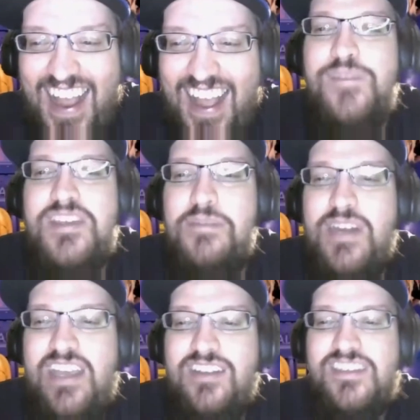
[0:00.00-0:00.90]

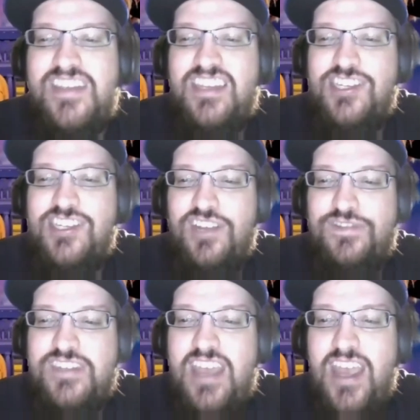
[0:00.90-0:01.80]
Somebody else sent a
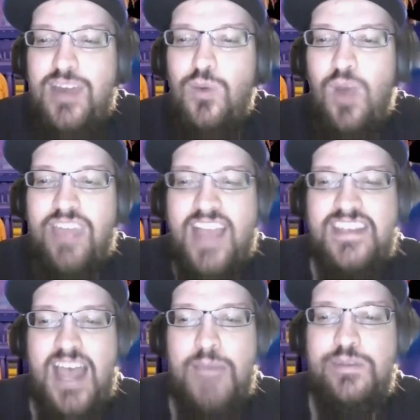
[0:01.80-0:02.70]
GIF saying, well,
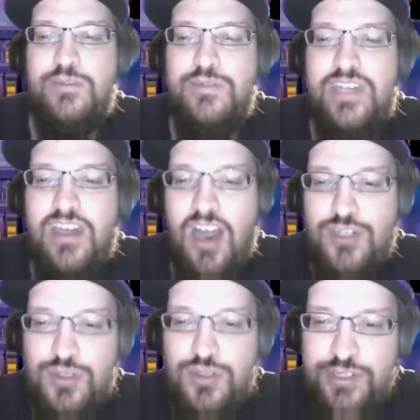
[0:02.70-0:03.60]
that's absolutely not
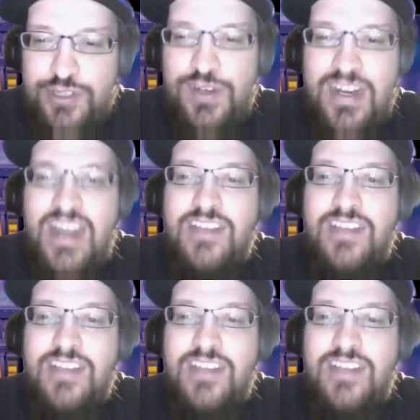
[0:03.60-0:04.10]
true.